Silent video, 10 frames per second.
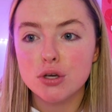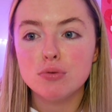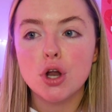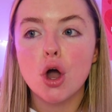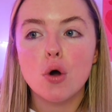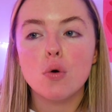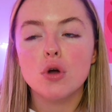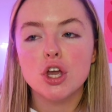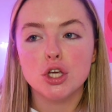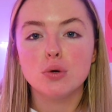you
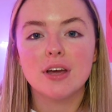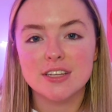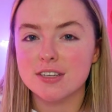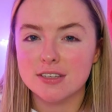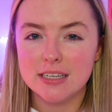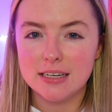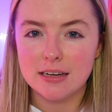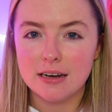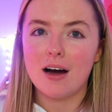know you can succeed in.